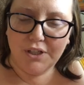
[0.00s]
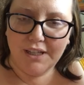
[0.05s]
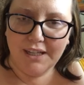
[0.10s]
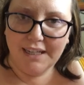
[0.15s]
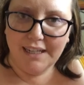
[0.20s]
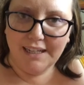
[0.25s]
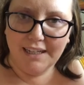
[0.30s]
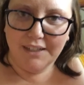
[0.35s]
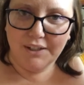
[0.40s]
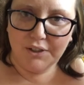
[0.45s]

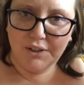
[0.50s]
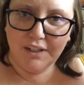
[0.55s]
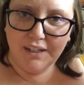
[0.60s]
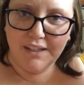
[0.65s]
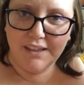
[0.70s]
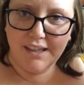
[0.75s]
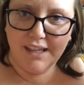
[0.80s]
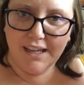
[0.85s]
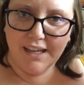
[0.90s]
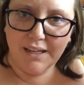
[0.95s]
clean or
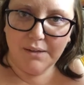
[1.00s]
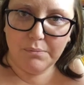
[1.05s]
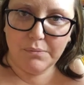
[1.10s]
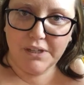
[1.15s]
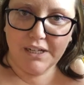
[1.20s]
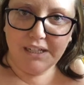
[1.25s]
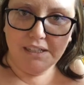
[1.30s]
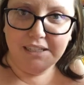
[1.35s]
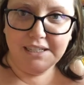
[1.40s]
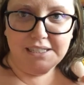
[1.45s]
anything,
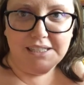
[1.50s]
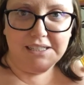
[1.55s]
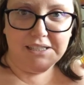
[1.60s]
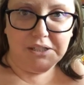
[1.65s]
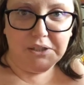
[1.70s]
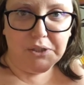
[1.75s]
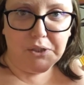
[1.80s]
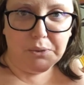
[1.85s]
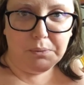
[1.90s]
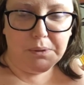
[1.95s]
but at least it's
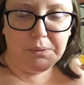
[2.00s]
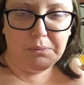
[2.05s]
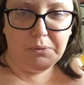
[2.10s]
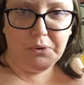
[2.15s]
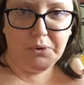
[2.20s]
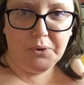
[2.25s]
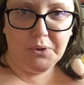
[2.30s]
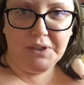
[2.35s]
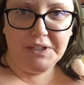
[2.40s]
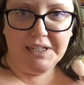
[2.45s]
a little bit
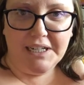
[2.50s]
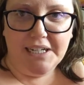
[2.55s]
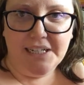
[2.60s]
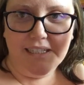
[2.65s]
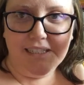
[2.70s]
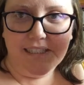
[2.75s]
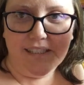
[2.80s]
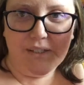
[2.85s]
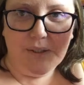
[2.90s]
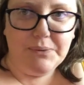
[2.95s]
more
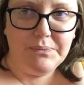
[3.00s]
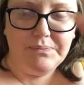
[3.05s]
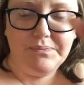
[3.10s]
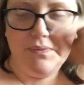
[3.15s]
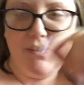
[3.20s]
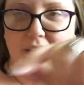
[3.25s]
organized. So